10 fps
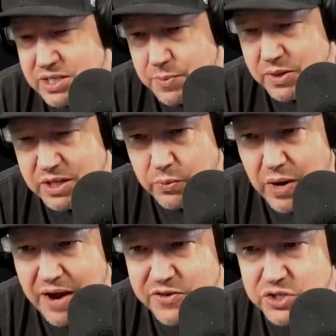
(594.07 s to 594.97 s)
Typically the
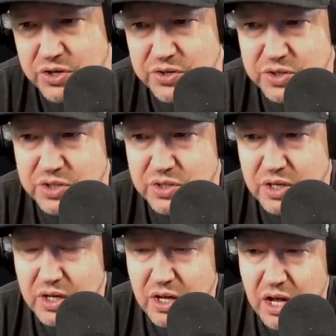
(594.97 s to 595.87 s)
Ravagers,
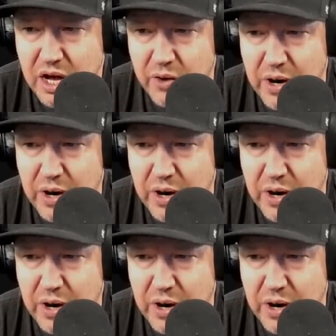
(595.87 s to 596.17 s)
uh,